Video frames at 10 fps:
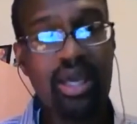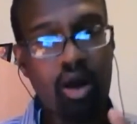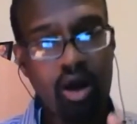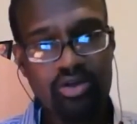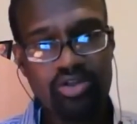
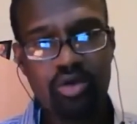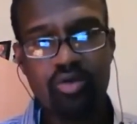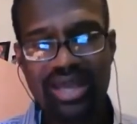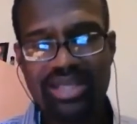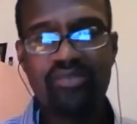Also,
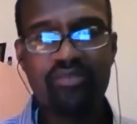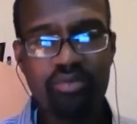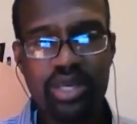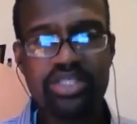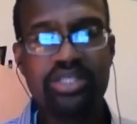that
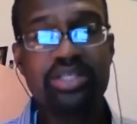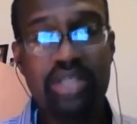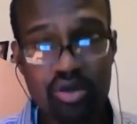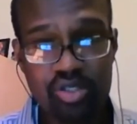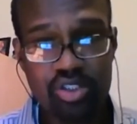information
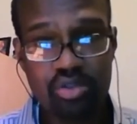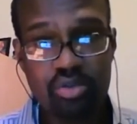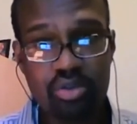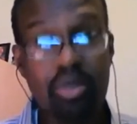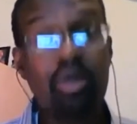tells
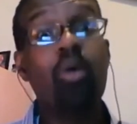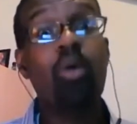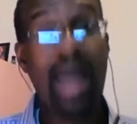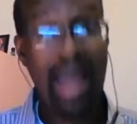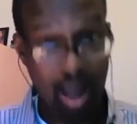you
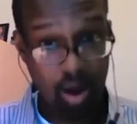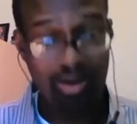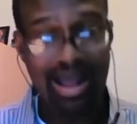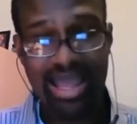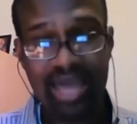
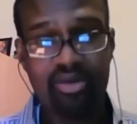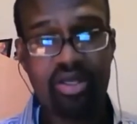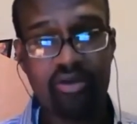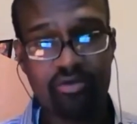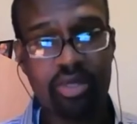how I have the
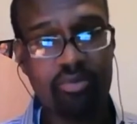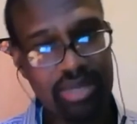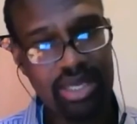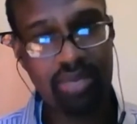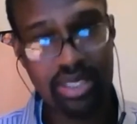government
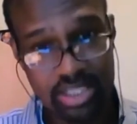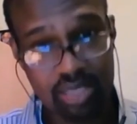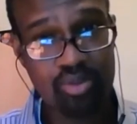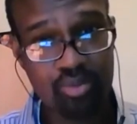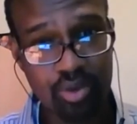paying my
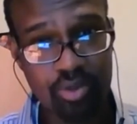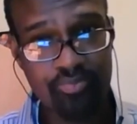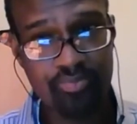child support.